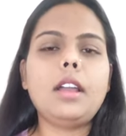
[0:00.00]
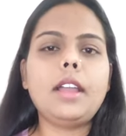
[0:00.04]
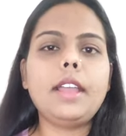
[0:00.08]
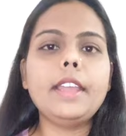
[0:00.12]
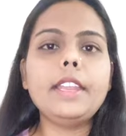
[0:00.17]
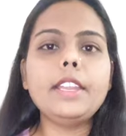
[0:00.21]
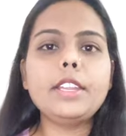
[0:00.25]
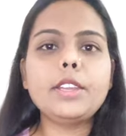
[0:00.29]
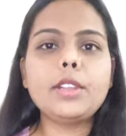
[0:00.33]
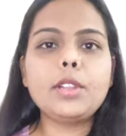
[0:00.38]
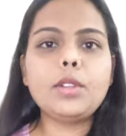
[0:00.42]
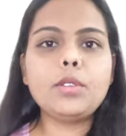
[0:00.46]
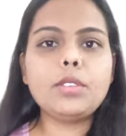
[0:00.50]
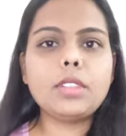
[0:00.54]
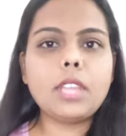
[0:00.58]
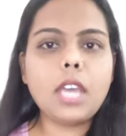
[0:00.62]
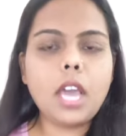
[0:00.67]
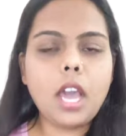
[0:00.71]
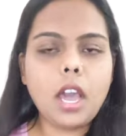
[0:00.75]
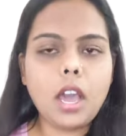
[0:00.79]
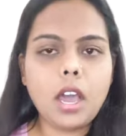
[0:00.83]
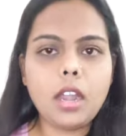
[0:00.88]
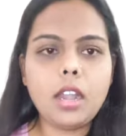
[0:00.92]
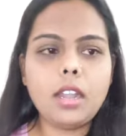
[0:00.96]
include the
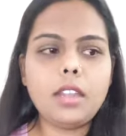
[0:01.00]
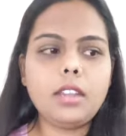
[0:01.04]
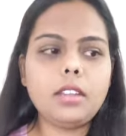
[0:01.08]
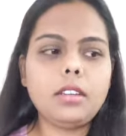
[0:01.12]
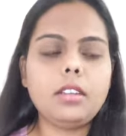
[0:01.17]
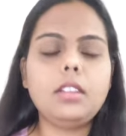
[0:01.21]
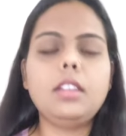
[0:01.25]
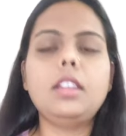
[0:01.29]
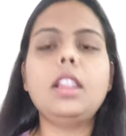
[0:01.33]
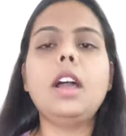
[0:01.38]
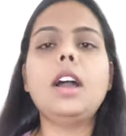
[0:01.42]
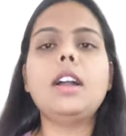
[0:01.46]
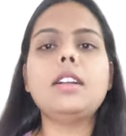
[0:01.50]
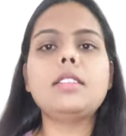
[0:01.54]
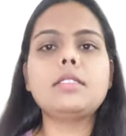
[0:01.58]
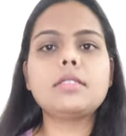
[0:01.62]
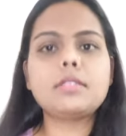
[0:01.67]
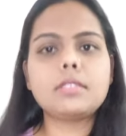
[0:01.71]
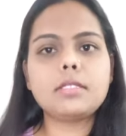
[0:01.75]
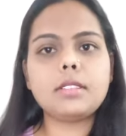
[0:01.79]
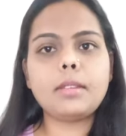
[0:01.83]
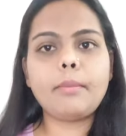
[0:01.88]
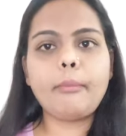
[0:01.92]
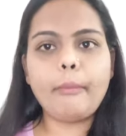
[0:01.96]
heart,
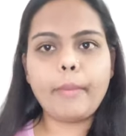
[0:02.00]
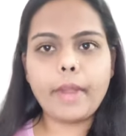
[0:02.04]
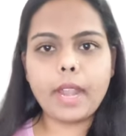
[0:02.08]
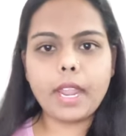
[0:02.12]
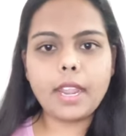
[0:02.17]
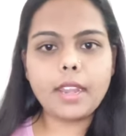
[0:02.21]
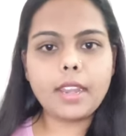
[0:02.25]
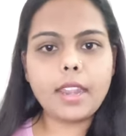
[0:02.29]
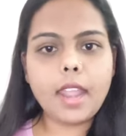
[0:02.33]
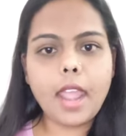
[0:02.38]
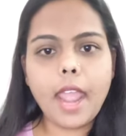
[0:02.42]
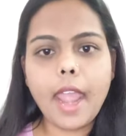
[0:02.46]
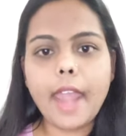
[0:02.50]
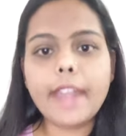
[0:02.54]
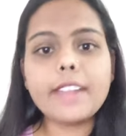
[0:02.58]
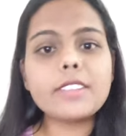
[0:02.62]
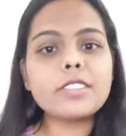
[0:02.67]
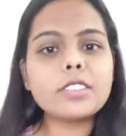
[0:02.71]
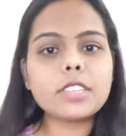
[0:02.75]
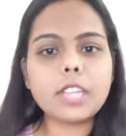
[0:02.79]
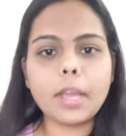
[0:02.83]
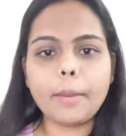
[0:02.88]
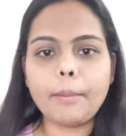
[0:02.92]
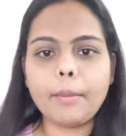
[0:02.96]
lungs, brain, and
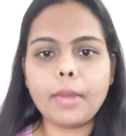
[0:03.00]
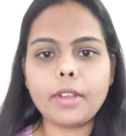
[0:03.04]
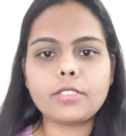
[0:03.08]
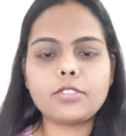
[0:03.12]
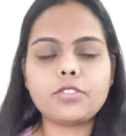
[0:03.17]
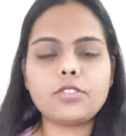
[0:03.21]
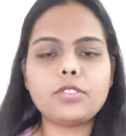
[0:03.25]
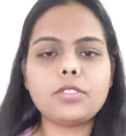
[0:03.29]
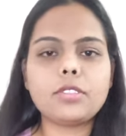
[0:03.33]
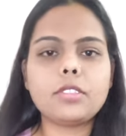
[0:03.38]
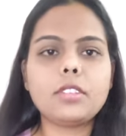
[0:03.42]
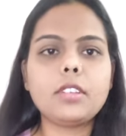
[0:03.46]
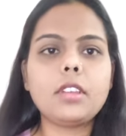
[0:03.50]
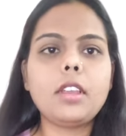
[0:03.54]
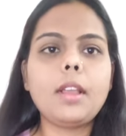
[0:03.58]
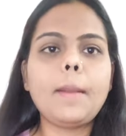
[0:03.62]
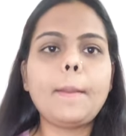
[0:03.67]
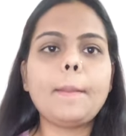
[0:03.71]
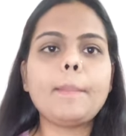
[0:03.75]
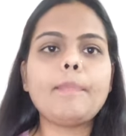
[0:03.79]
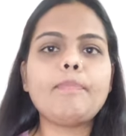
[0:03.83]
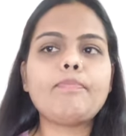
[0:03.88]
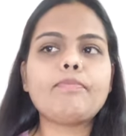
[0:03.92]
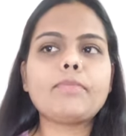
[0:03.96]
stomach.
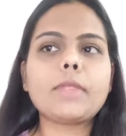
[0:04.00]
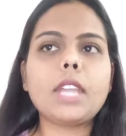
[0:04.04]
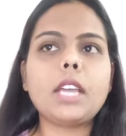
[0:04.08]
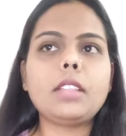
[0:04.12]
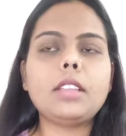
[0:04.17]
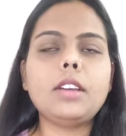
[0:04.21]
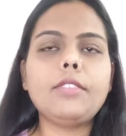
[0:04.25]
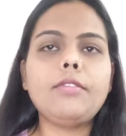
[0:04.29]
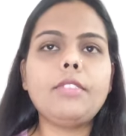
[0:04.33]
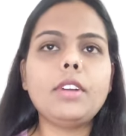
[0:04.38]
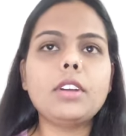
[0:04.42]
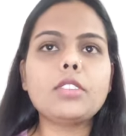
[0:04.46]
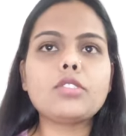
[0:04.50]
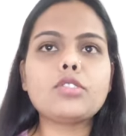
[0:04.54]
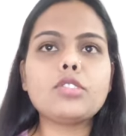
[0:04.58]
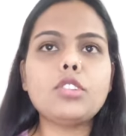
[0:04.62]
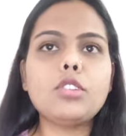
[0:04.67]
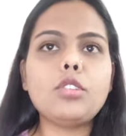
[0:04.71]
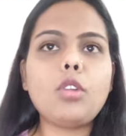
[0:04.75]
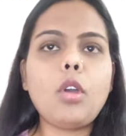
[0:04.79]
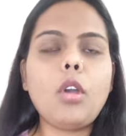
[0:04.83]
The function